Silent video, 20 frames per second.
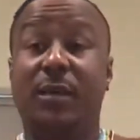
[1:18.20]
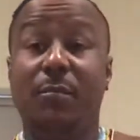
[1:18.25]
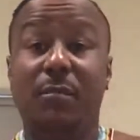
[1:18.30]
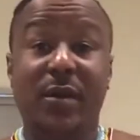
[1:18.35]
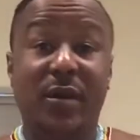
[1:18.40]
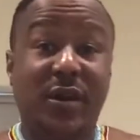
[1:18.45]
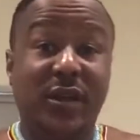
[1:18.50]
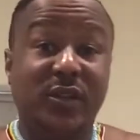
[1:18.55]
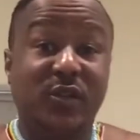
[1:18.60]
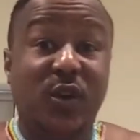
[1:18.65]
a
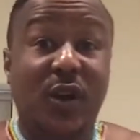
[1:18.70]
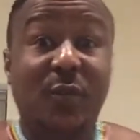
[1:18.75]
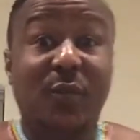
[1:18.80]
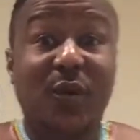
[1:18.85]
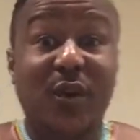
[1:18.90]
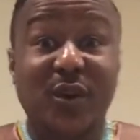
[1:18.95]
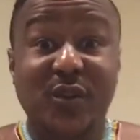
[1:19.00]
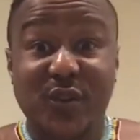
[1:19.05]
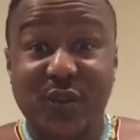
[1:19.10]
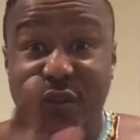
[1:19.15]
mirror, so I'm
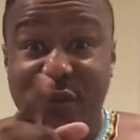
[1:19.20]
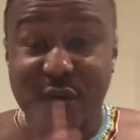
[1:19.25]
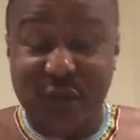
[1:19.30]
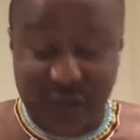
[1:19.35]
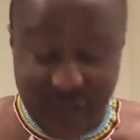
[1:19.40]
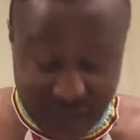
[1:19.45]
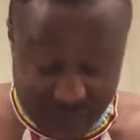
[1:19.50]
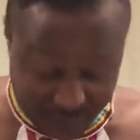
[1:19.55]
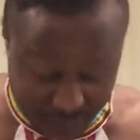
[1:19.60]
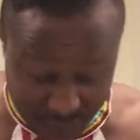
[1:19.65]
going to
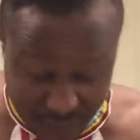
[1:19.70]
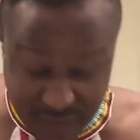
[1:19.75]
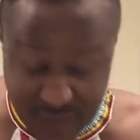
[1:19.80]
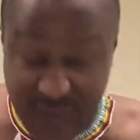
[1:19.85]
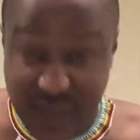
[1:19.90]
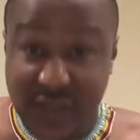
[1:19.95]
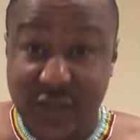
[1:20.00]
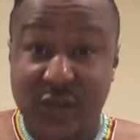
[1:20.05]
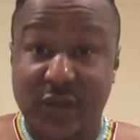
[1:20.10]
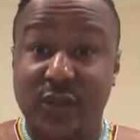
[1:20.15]
use
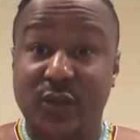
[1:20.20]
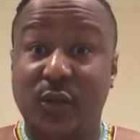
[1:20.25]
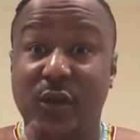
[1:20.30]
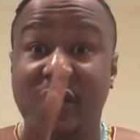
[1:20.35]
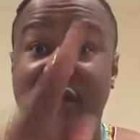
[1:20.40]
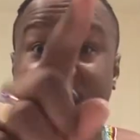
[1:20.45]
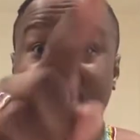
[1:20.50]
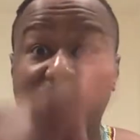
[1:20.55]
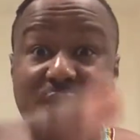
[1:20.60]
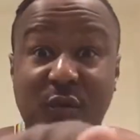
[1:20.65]
the screen. So
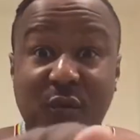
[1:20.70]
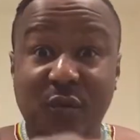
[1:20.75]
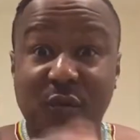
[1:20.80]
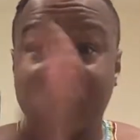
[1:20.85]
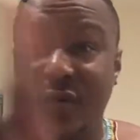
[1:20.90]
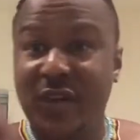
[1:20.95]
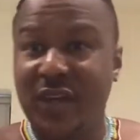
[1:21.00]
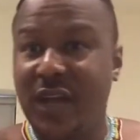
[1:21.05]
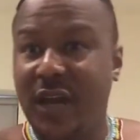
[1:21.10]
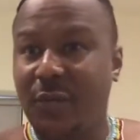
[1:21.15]
if I don't
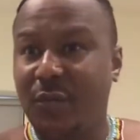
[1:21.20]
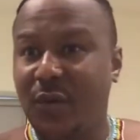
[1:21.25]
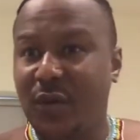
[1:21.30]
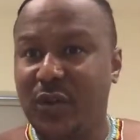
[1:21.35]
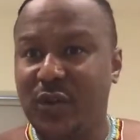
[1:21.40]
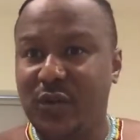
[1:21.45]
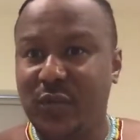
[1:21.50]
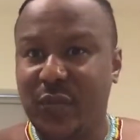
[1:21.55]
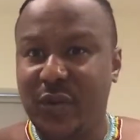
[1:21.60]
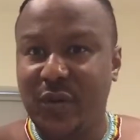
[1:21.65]
look here, I'm
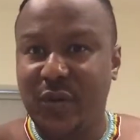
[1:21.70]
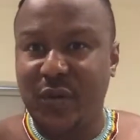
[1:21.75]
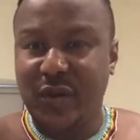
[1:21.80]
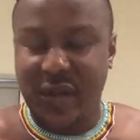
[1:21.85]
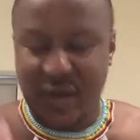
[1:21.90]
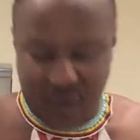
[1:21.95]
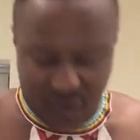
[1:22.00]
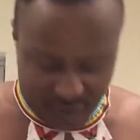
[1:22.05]
going to be looking